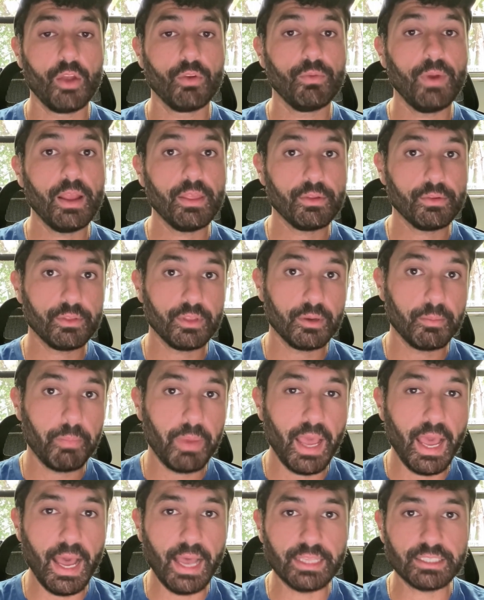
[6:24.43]
Rather than
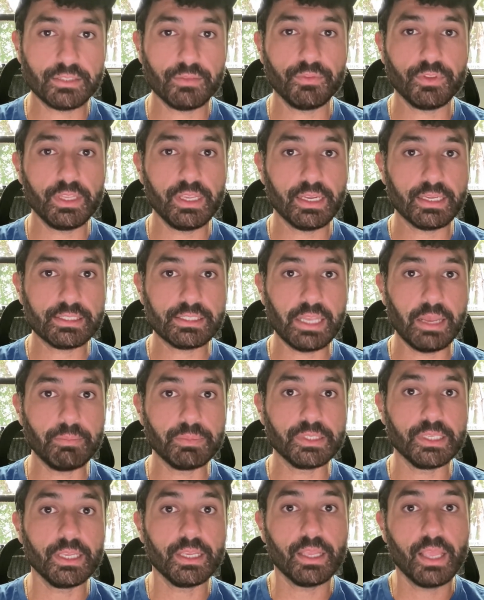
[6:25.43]
passively
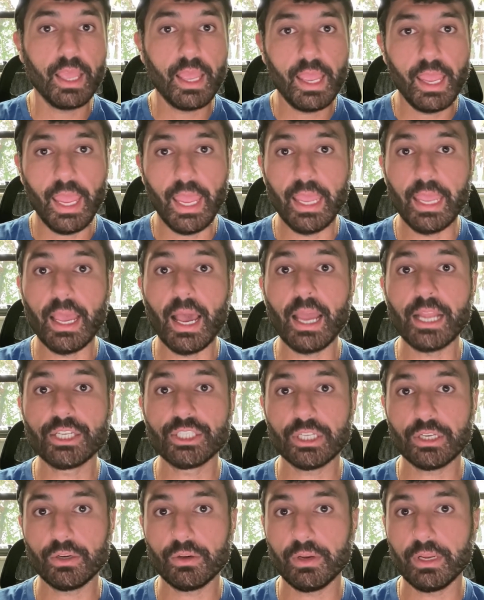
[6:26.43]
accepting A
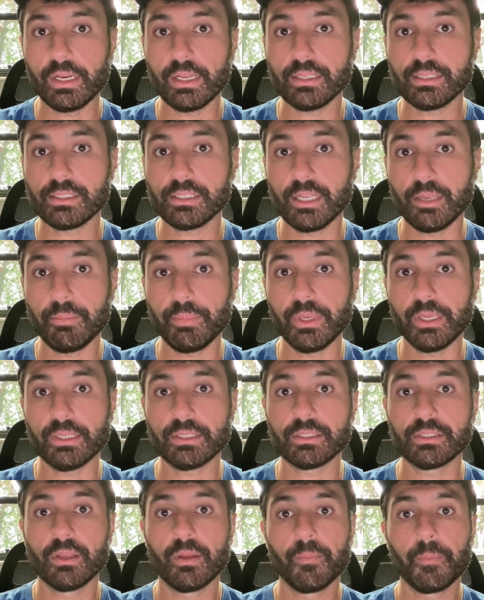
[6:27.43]
I-generated
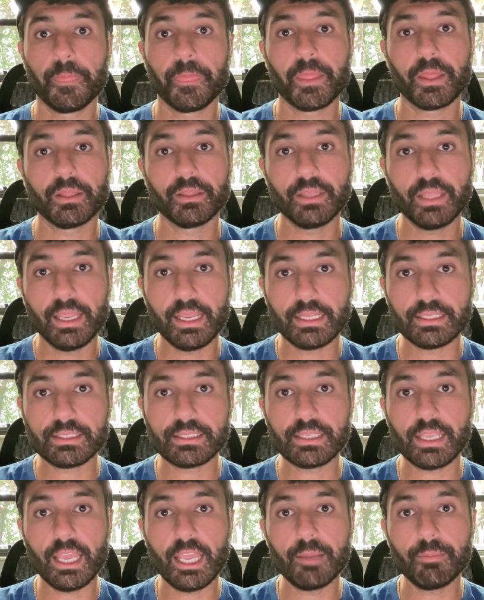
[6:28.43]
snippets, the
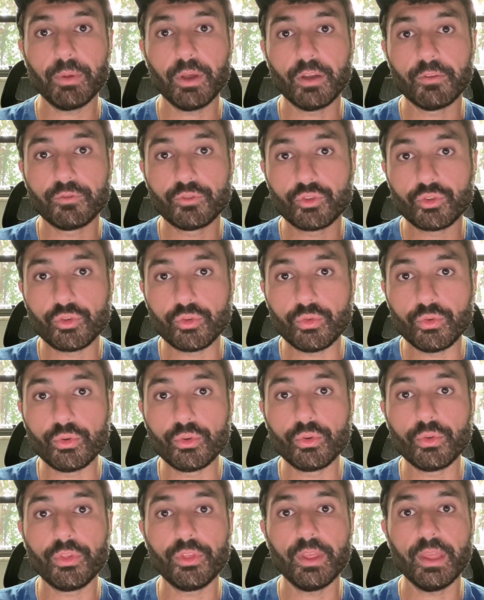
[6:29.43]
landscape of
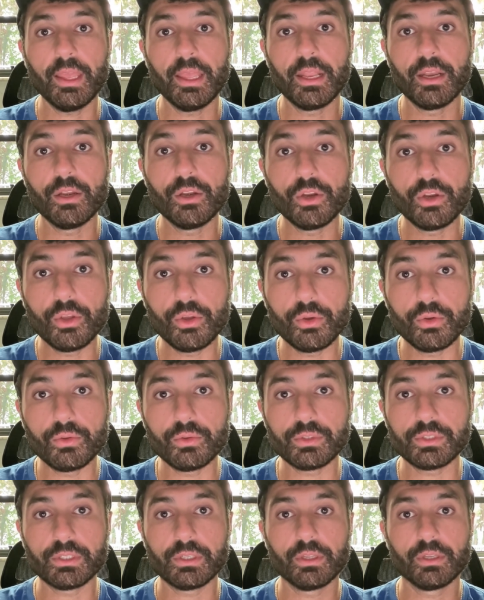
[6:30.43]
truth in
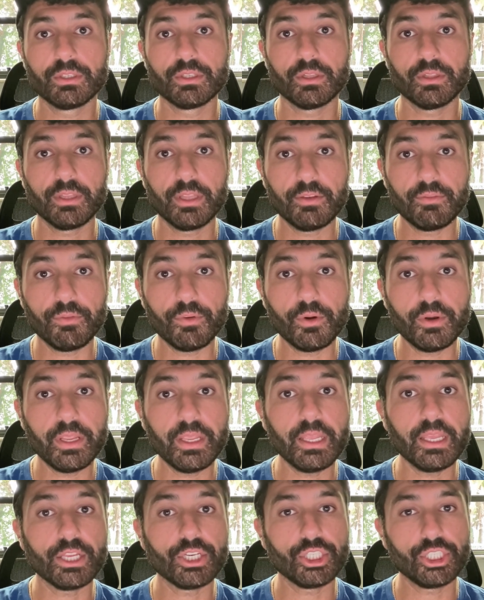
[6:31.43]
news delivery
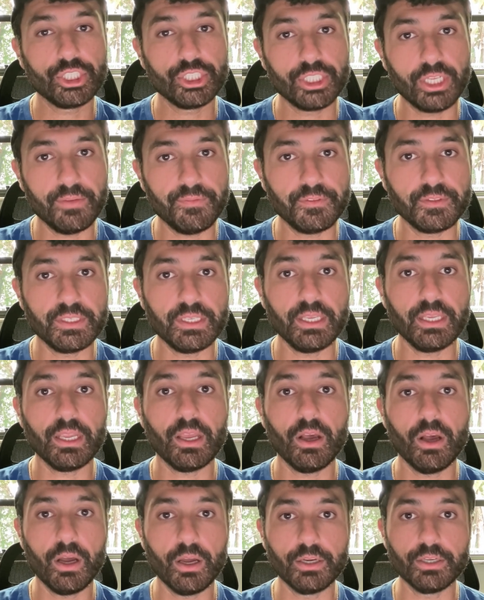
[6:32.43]
is
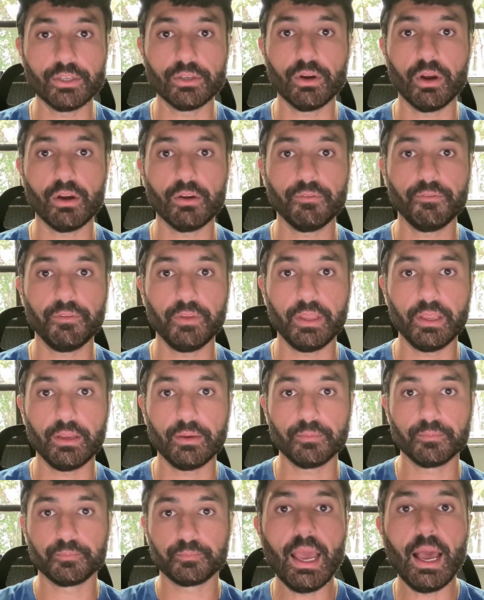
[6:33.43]
shifting under our feet.
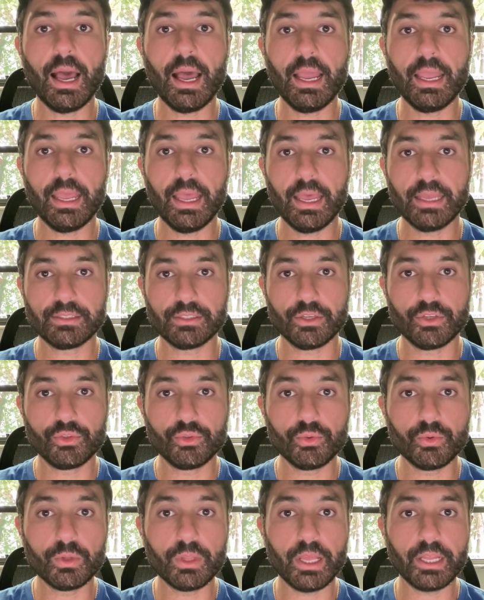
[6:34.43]
A I as a
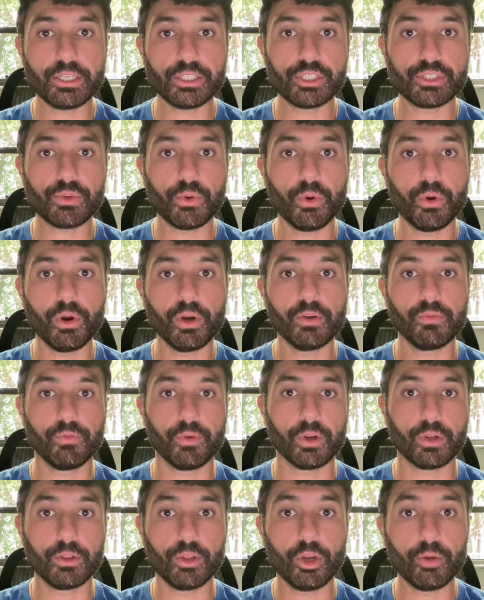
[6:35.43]
dual-edged sword for
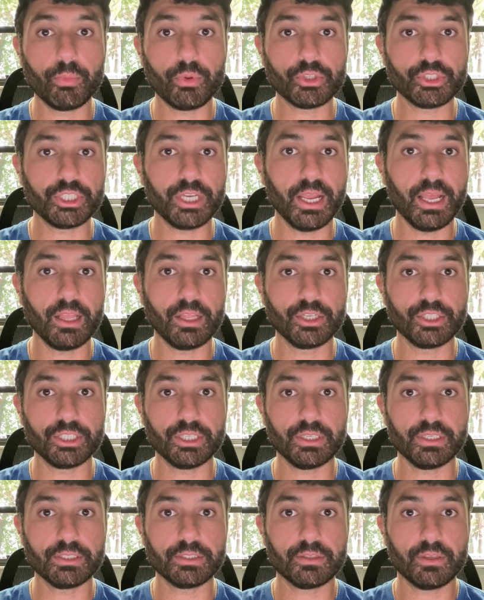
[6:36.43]
global
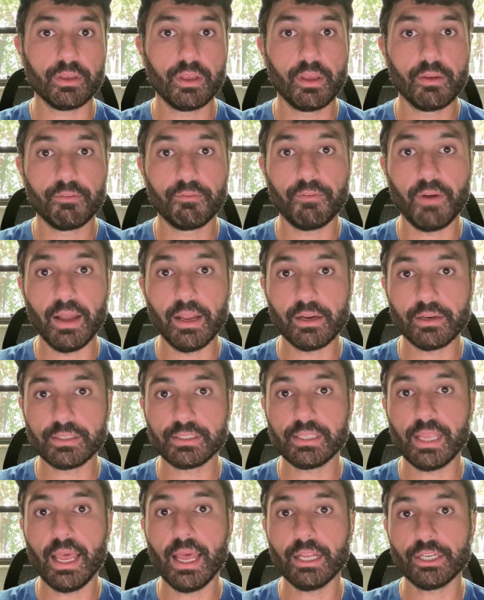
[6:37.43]
challenges.
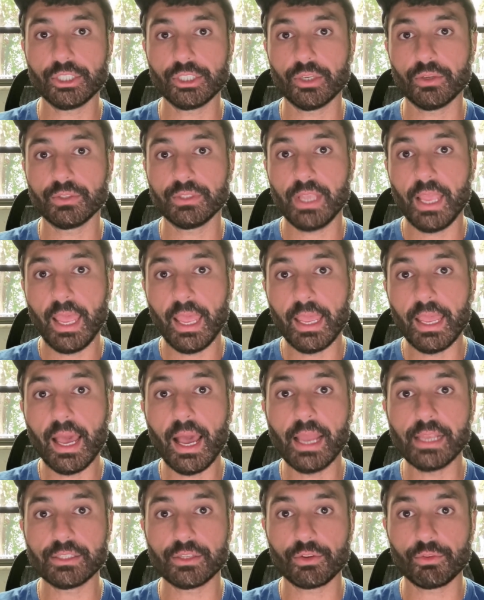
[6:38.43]
FireSat shows A
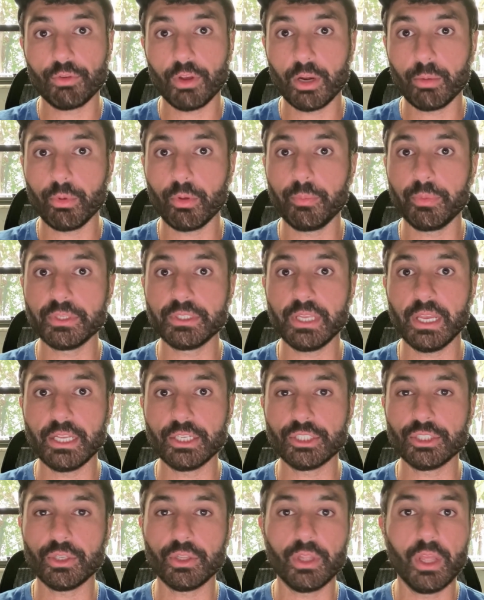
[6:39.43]
I's incredible
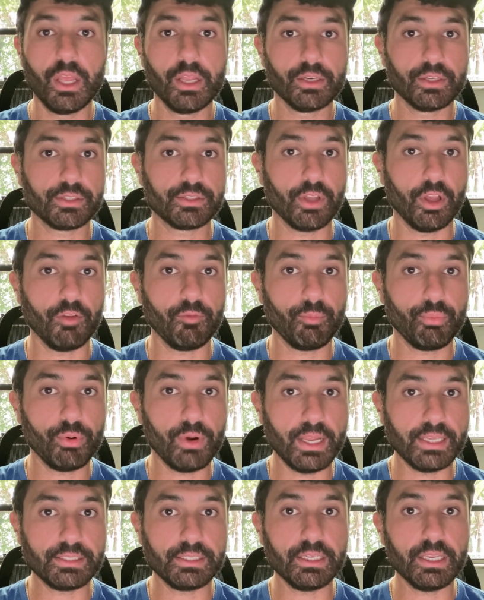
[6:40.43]
potential to solve
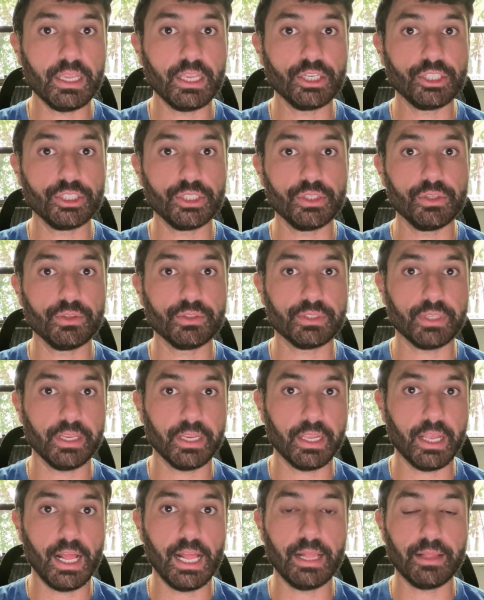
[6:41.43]
pressing issues
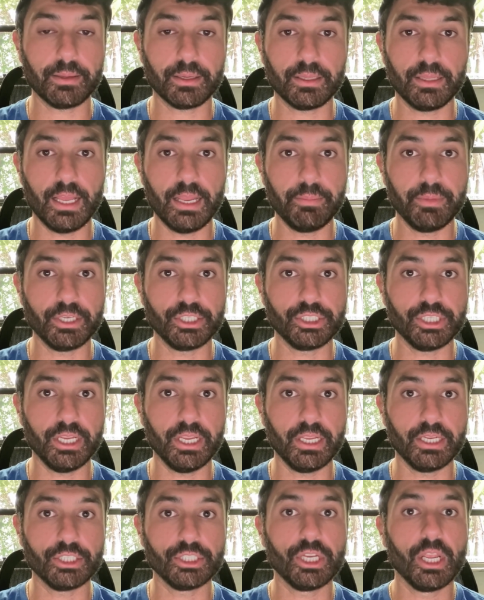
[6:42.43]
like climate
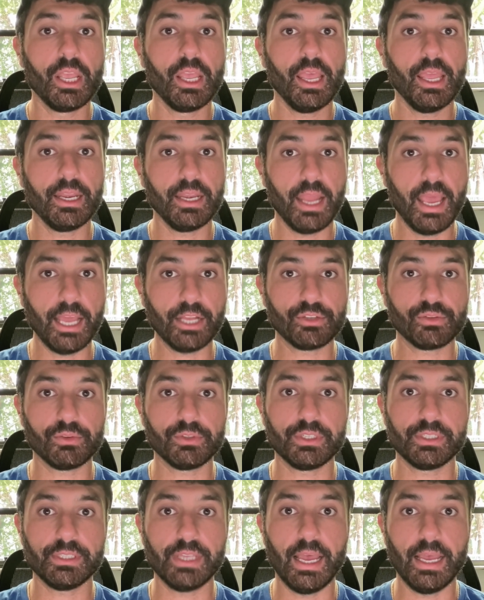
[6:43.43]
change and natural
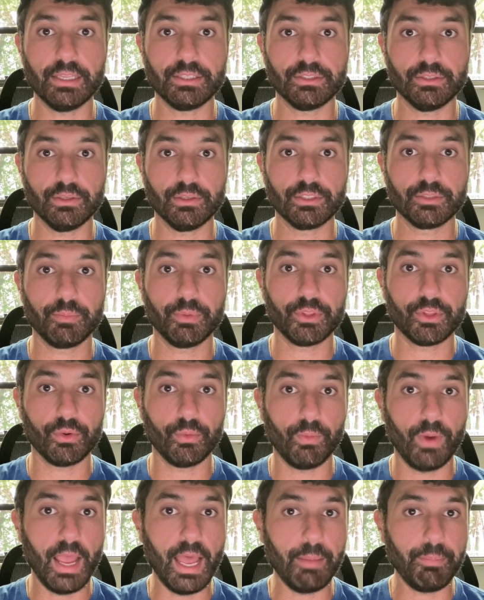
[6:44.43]
disasters, but the
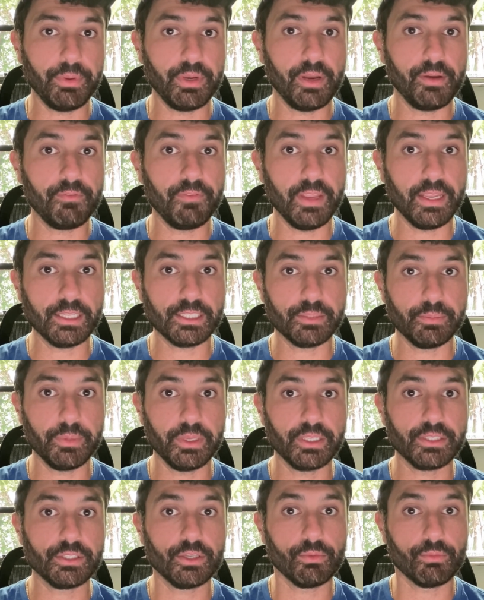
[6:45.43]
rapid
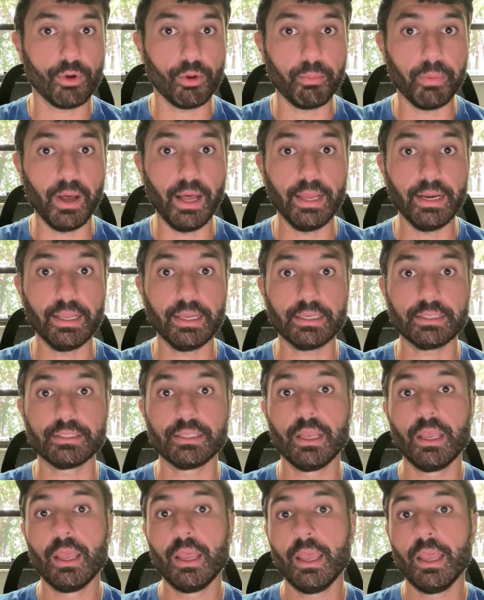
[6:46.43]
advancements in robotics